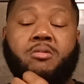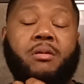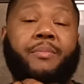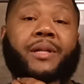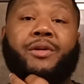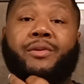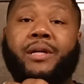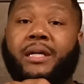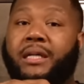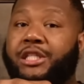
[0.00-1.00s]
I'm gonna
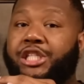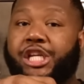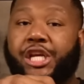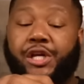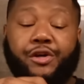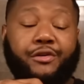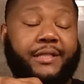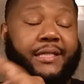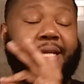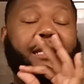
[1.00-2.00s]
do a chill
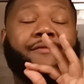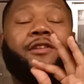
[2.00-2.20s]
zen